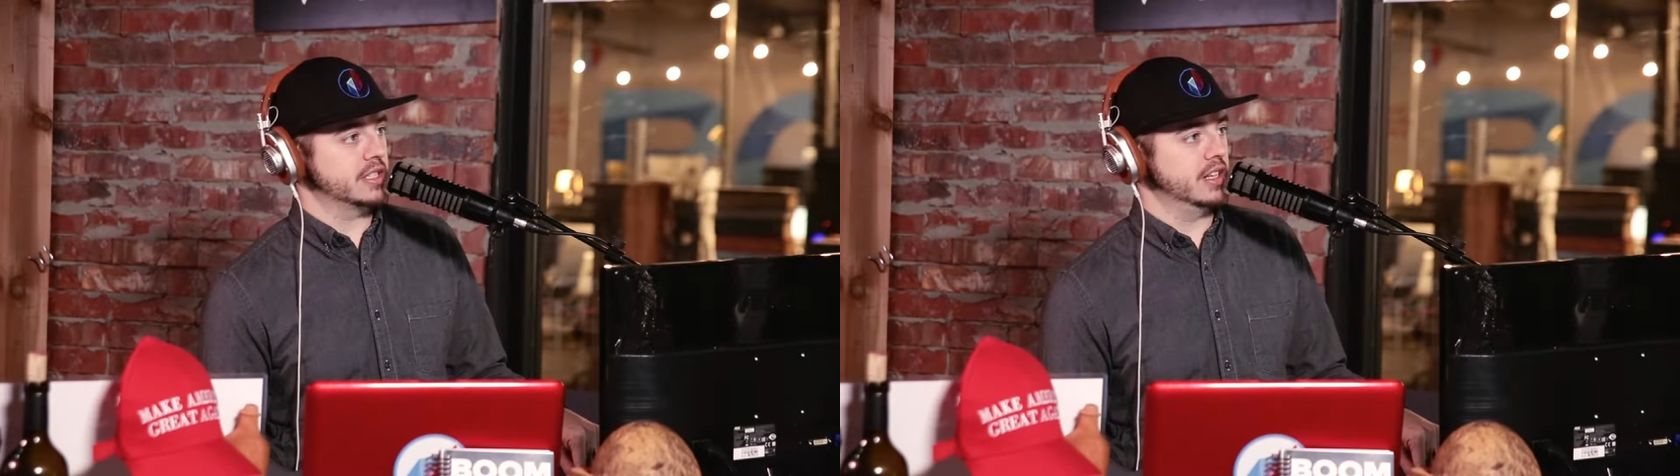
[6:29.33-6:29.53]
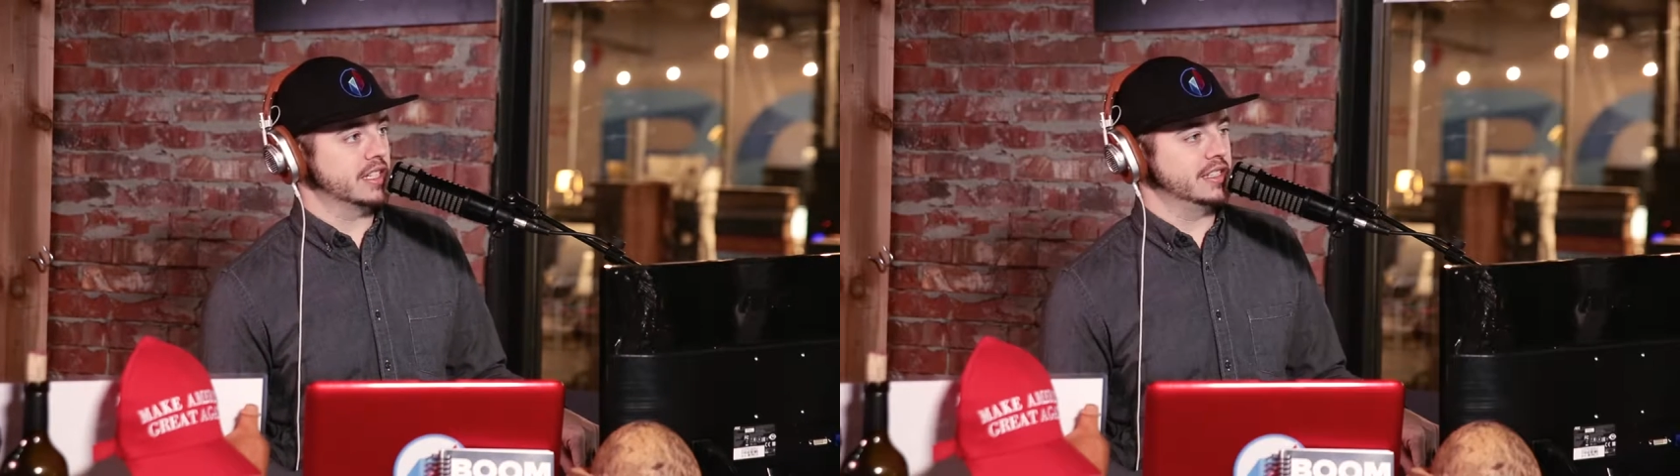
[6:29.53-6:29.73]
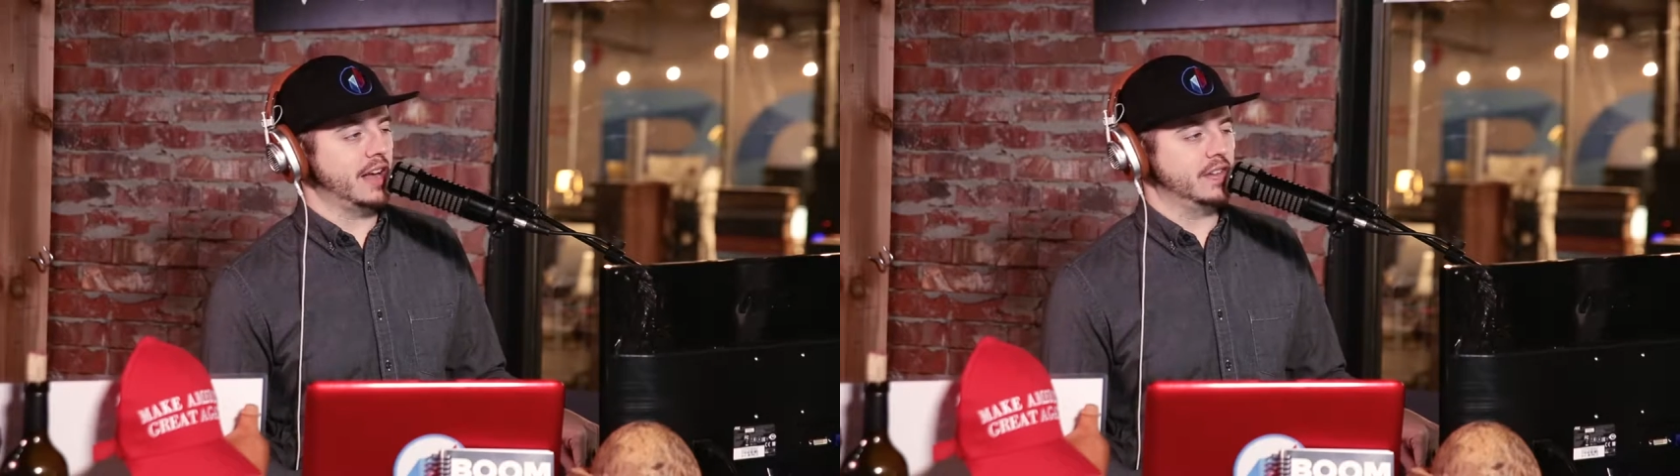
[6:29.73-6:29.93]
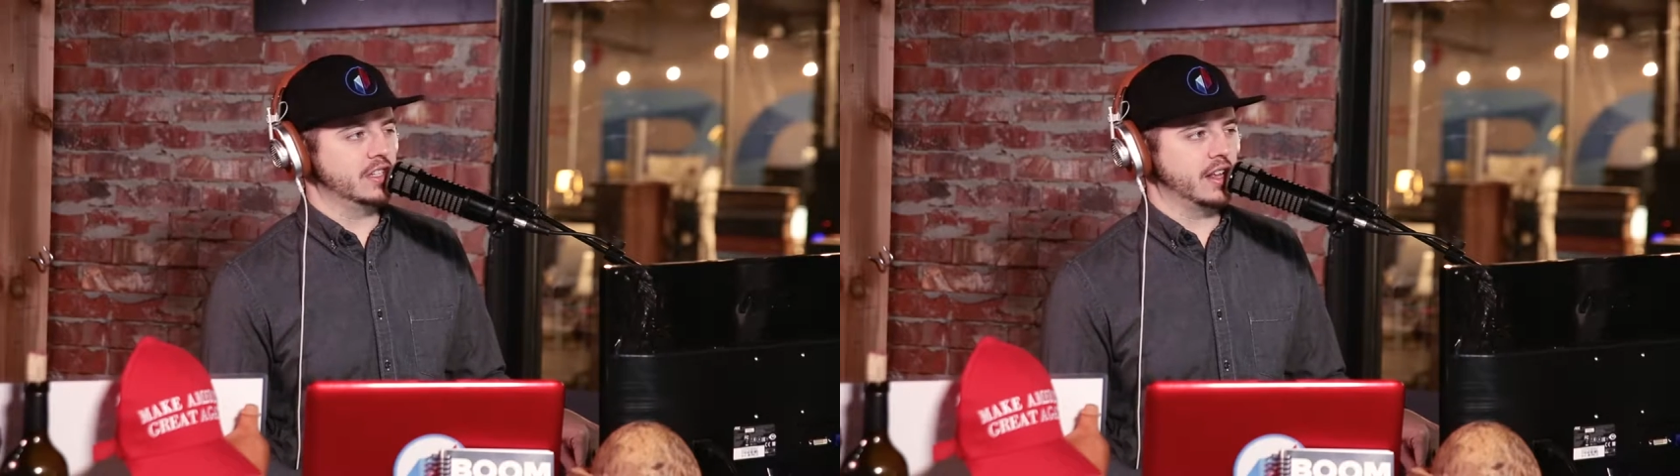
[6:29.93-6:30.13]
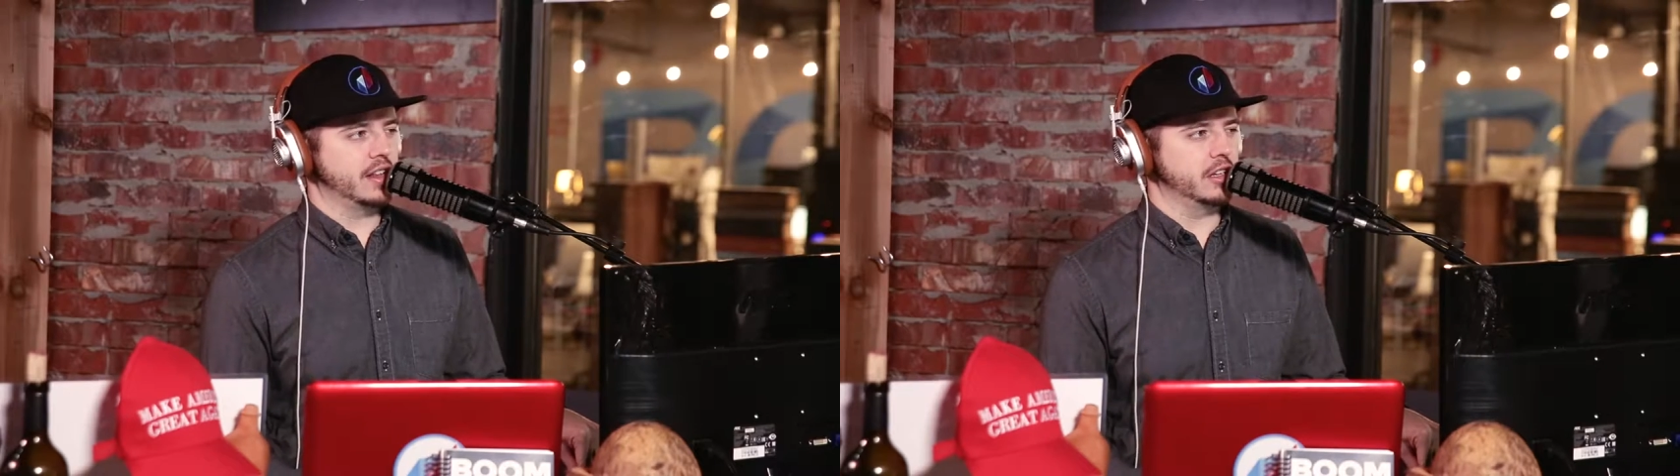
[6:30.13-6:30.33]
let's let's dive
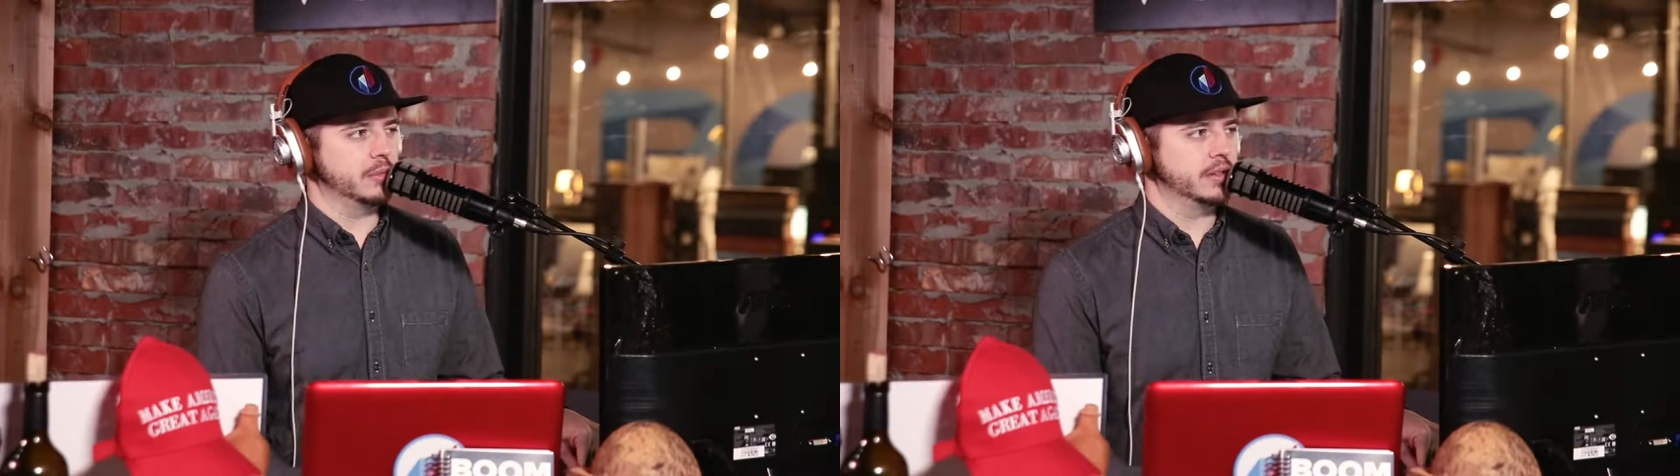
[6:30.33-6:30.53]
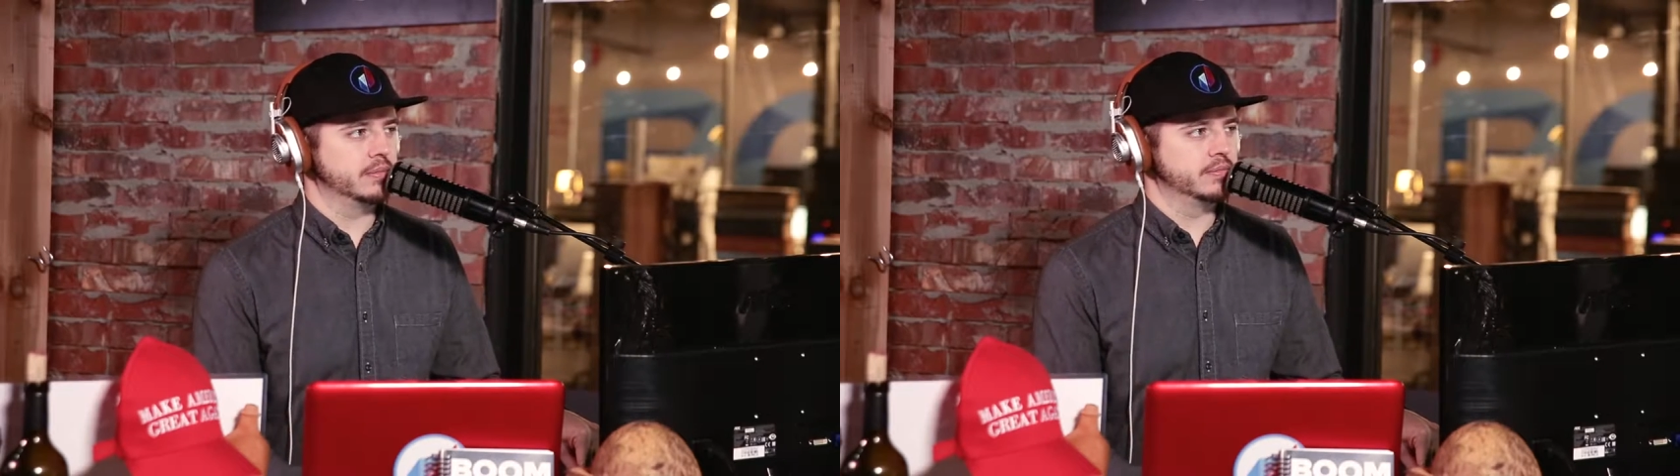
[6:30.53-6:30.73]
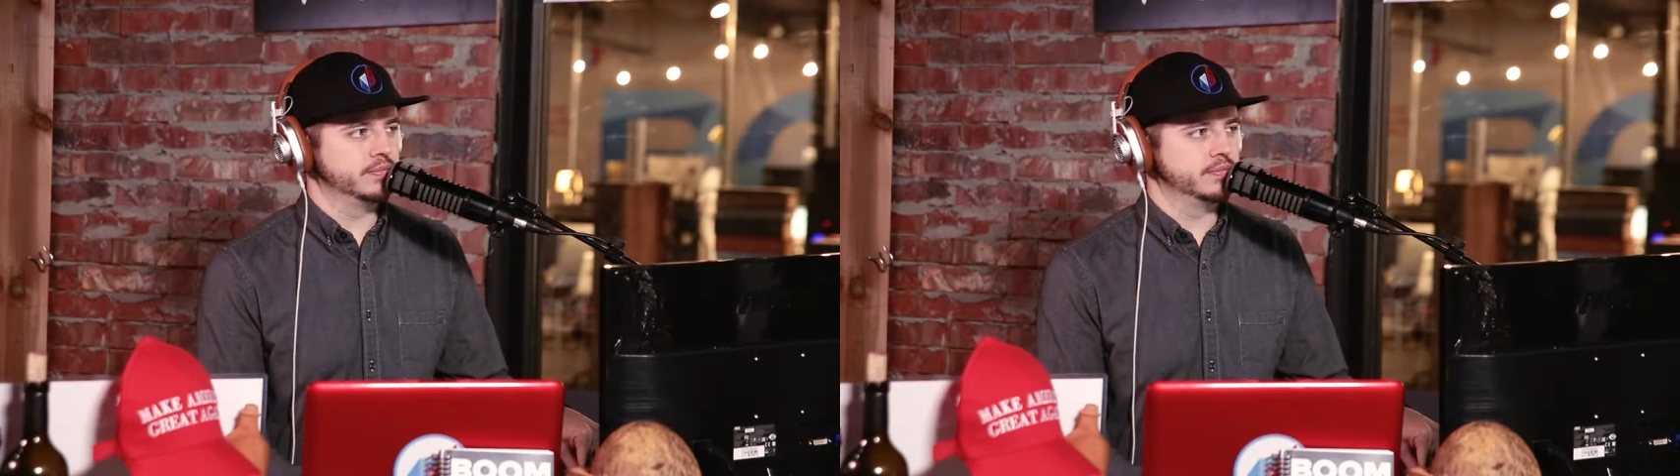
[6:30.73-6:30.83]
into that a little bit.